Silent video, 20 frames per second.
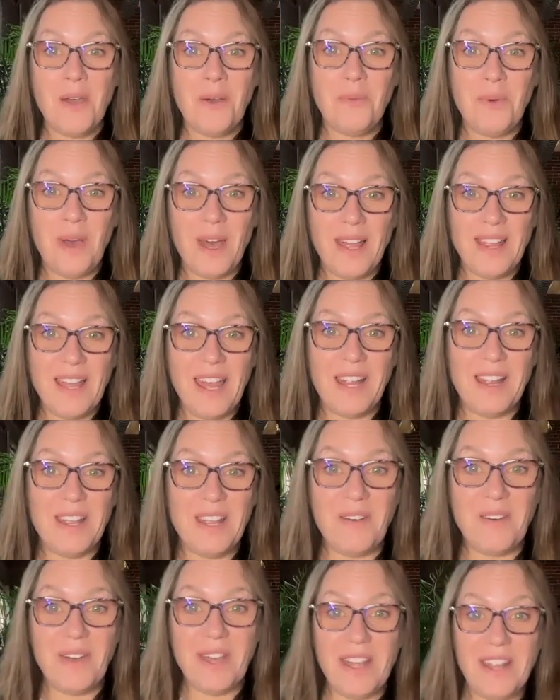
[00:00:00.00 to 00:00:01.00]
Well,
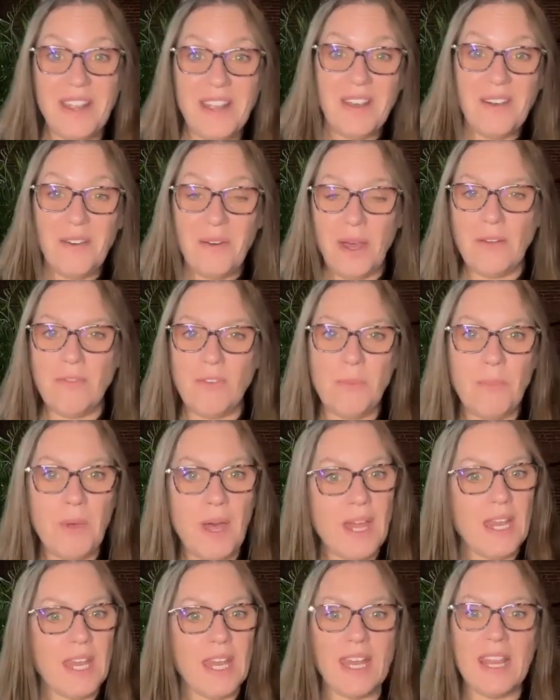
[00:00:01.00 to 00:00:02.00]
hello, hello,
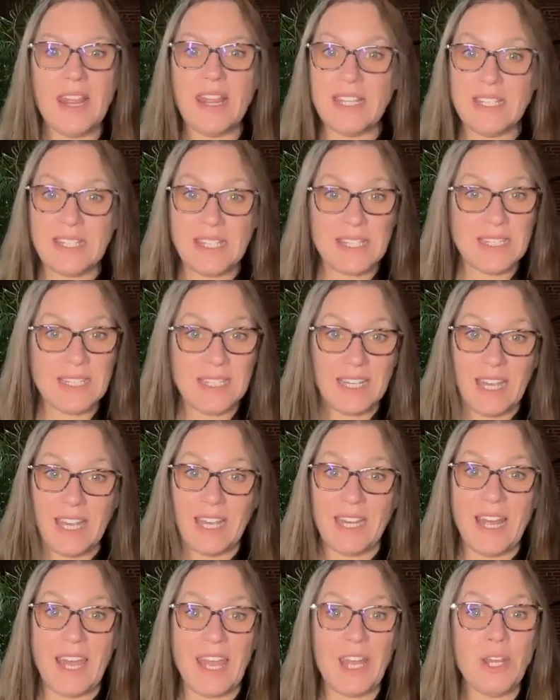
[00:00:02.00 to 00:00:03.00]
everybody. This is
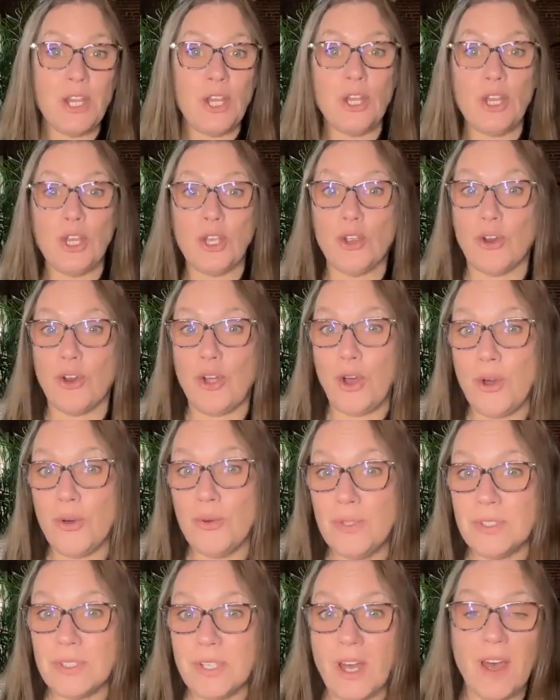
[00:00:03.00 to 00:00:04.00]
LeeAnne Hayden, your
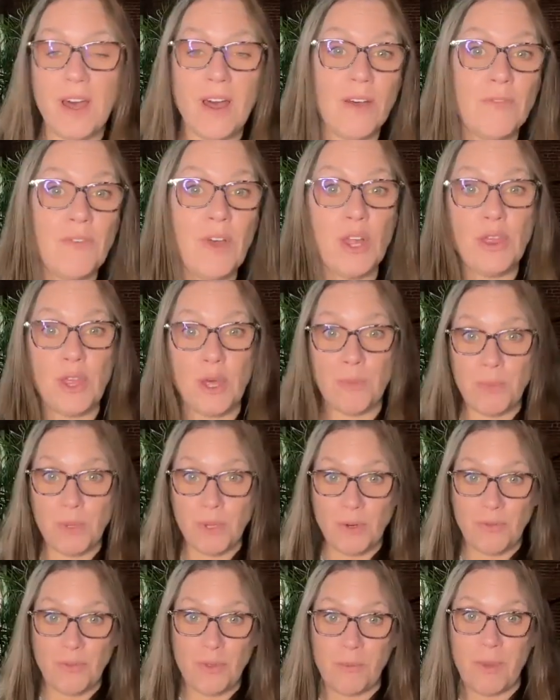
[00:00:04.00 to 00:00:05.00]
host of the
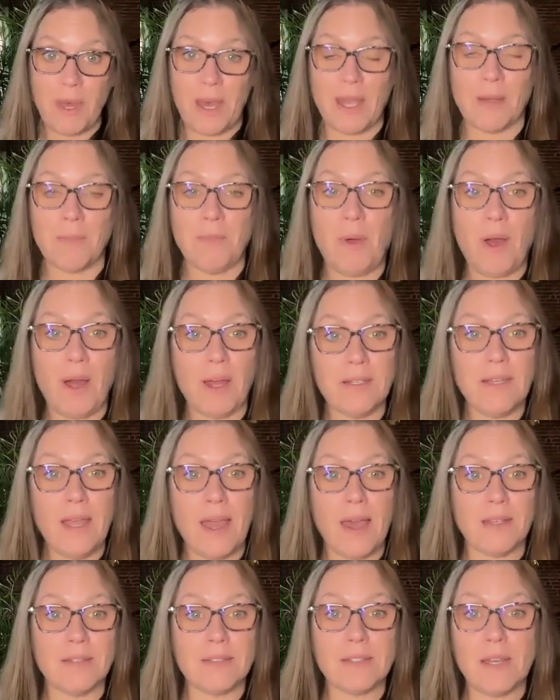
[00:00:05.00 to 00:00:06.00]
Beautiful Bag
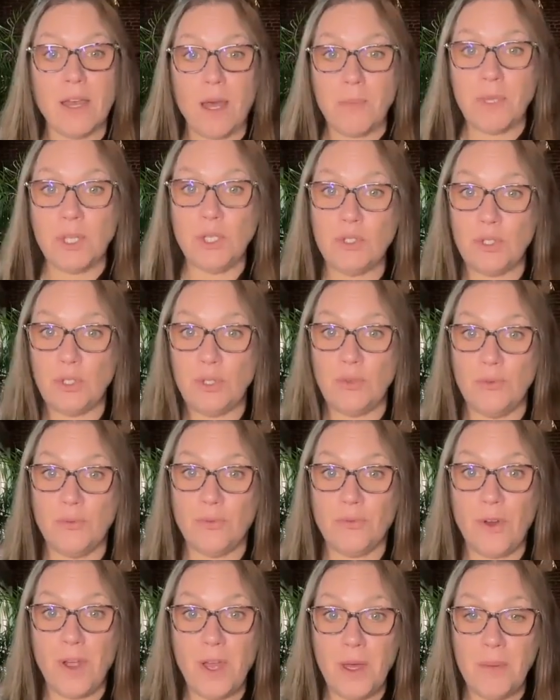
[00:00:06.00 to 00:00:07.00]
podcast, coming to you
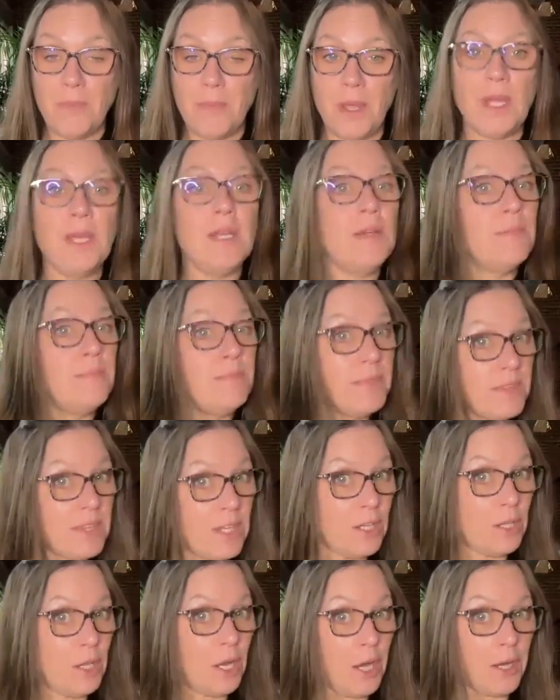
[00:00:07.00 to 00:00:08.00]
from
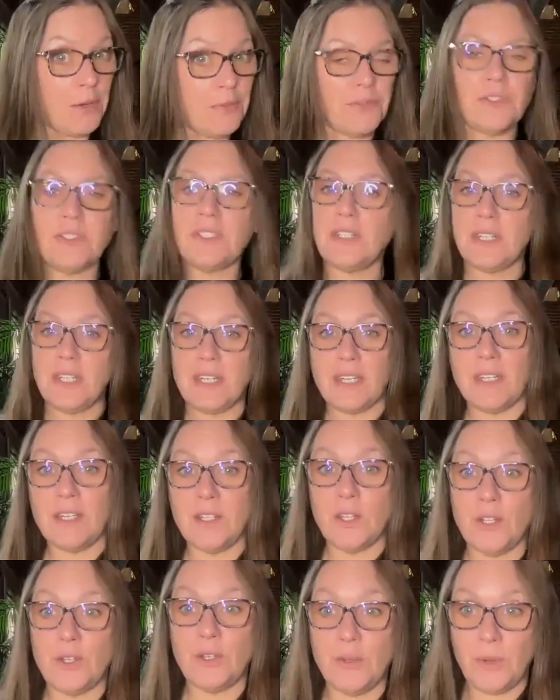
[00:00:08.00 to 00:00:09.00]
the loft
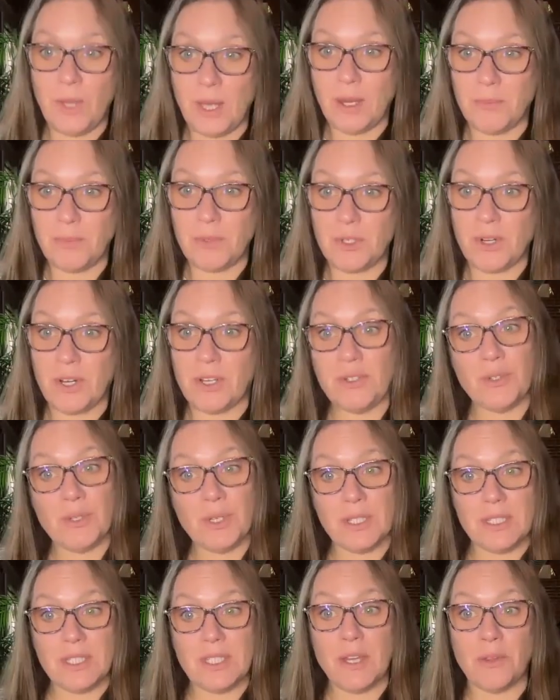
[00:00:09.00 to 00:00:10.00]
in New Hampshire. As you
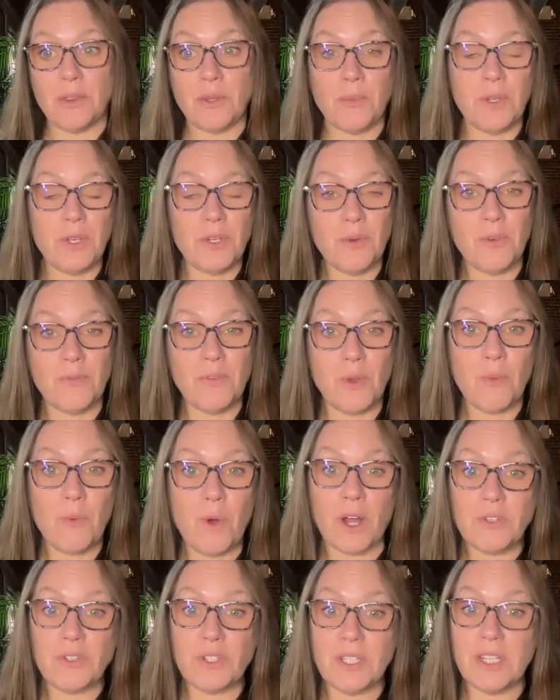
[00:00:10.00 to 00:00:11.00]
can see out the window, if you're
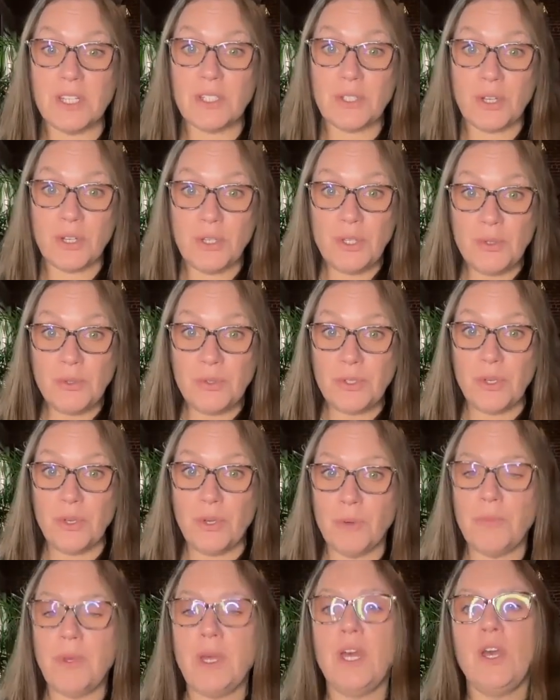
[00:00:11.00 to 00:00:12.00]
watching this on
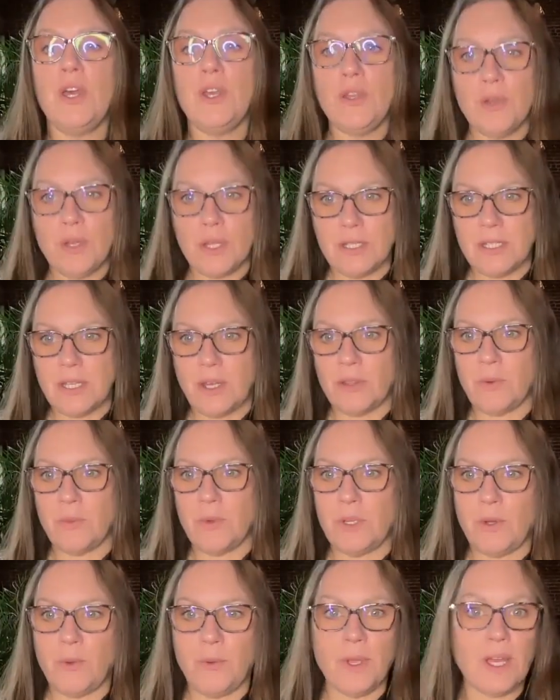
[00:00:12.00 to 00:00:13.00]
YouTube, you can see out the
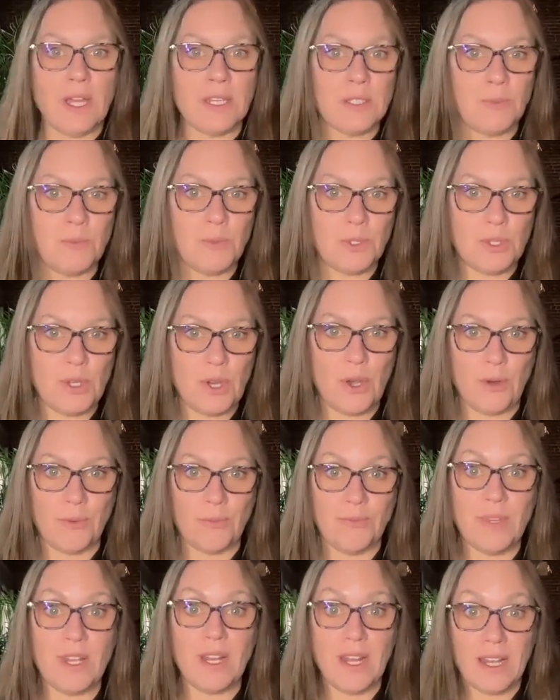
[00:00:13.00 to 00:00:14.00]
window, we got some
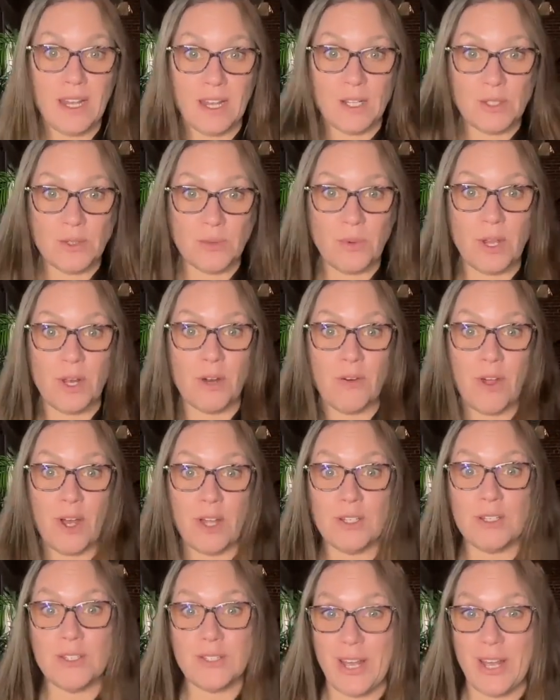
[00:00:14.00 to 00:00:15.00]
snow and I got a sweater
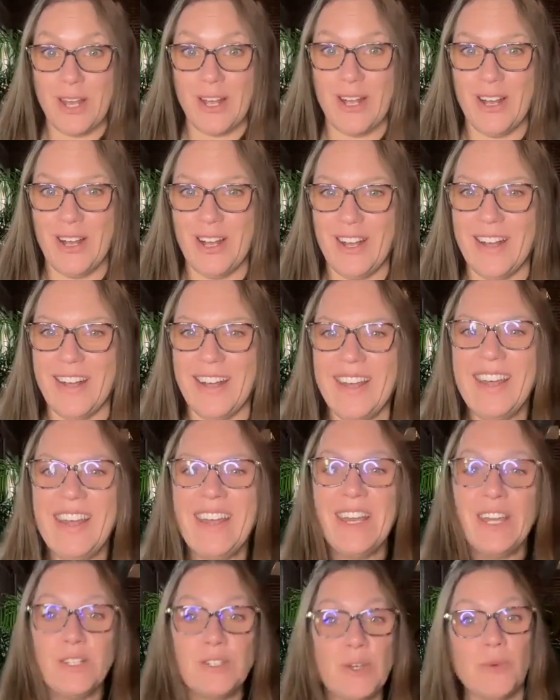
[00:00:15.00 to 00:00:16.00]
on. So,
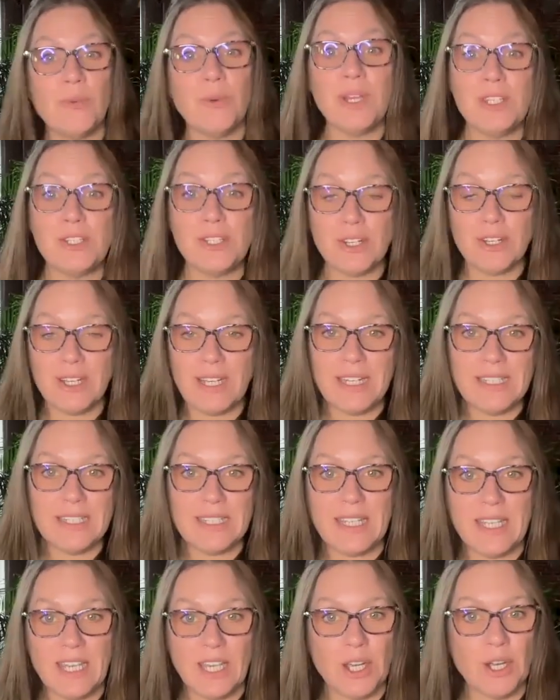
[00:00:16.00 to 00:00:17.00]
so winter is
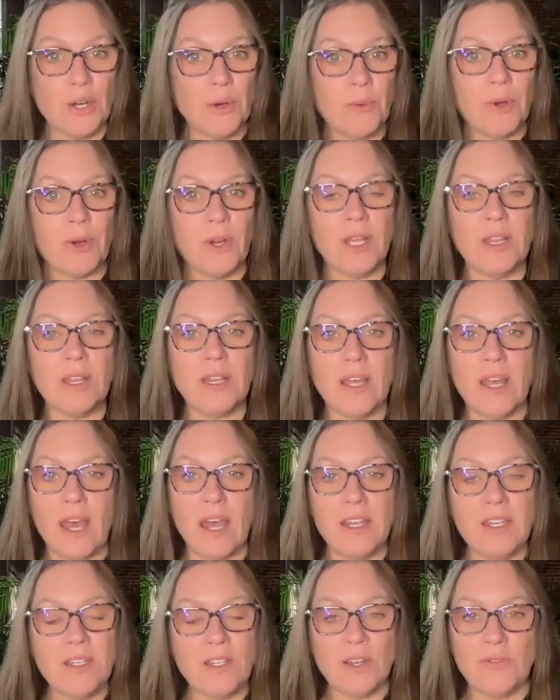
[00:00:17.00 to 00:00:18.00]
here. We're in the
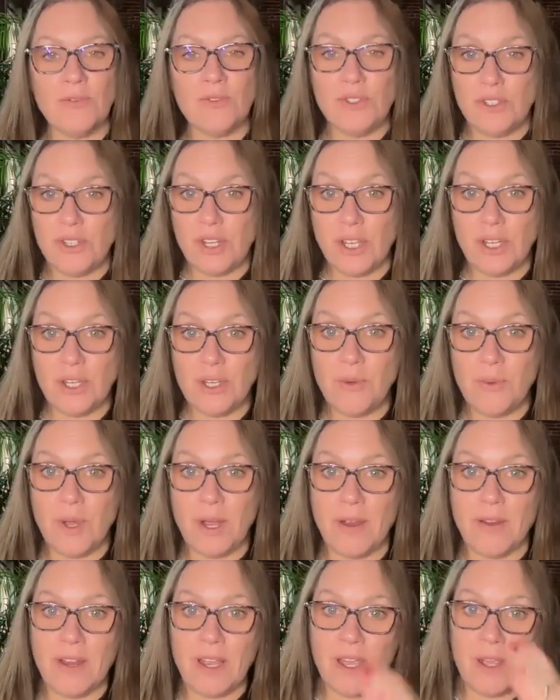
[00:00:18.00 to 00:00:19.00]
end of
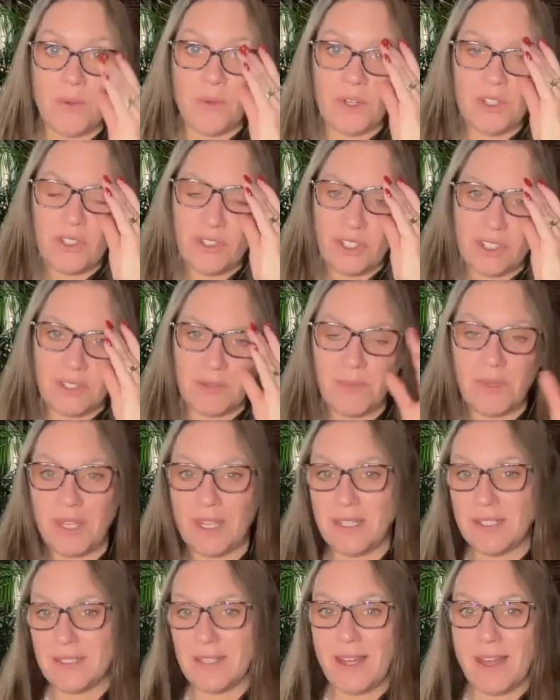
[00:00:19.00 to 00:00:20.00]
January, which just
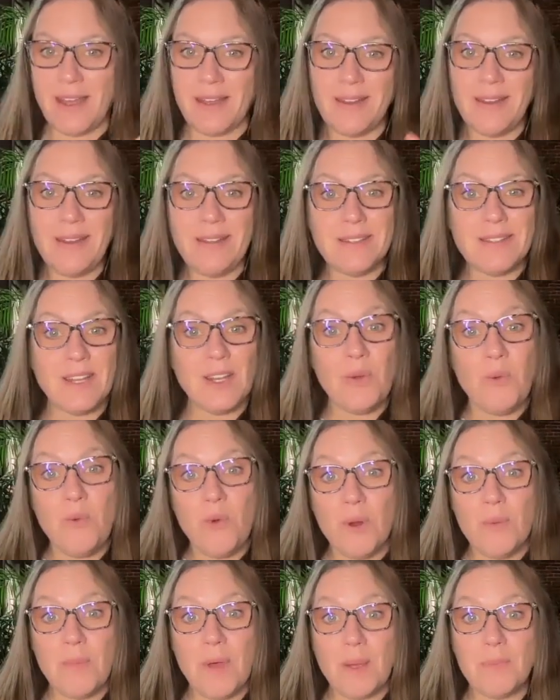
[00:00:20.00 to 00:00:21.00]
means that it's going to
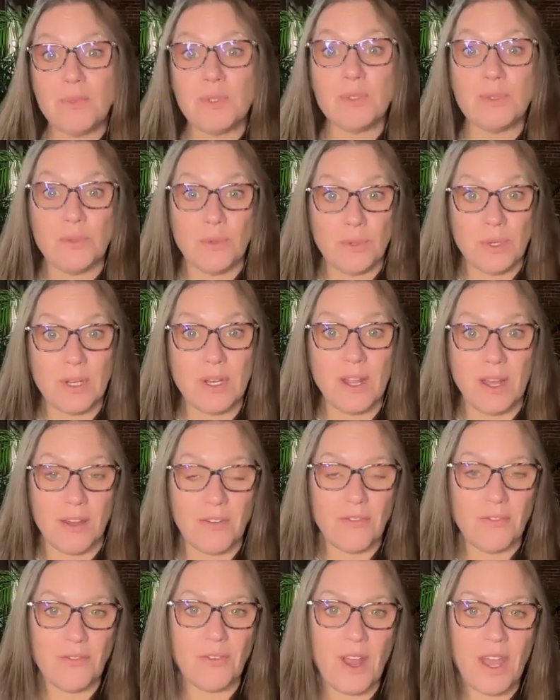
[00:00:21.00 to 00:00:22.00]
warm up soon enough,
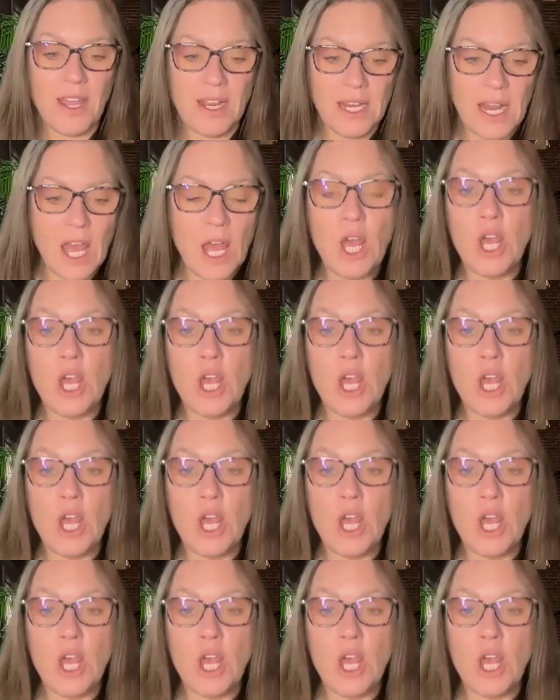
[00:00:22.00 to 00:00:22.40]
right?